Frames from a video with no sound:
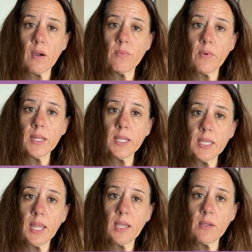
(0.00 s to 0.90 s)

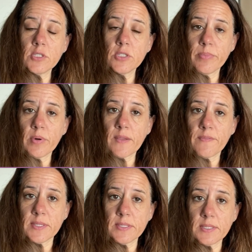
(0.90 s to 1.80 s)
running now to
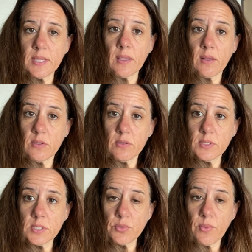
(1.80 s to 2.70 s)
breakfast. They
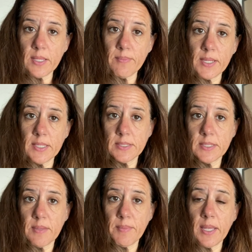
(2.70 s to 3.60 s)
close in 20 minutes
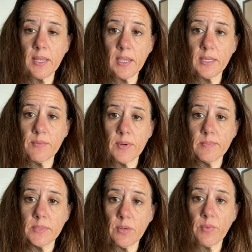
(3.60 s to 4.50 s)
in the main dining
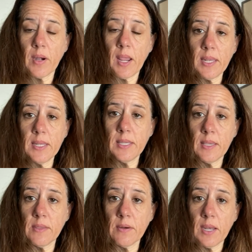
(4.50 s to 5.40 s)
room. So we're headed
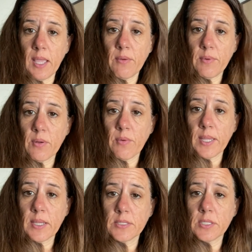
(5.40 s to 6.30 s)
down there now real
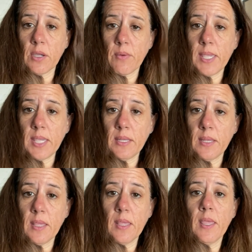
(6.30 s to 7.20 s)
quick to go eat.
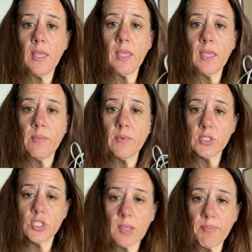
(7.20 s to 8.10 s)
And we'll
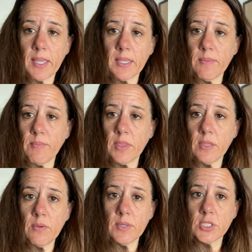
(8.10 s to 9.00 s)
check back in with
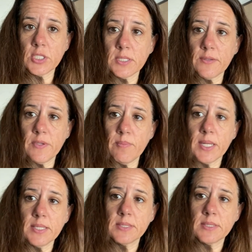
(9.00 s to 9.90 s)
you in just a few
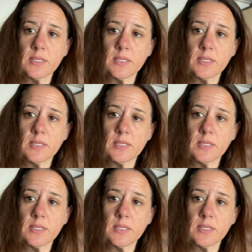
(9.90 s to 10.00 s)
minutes.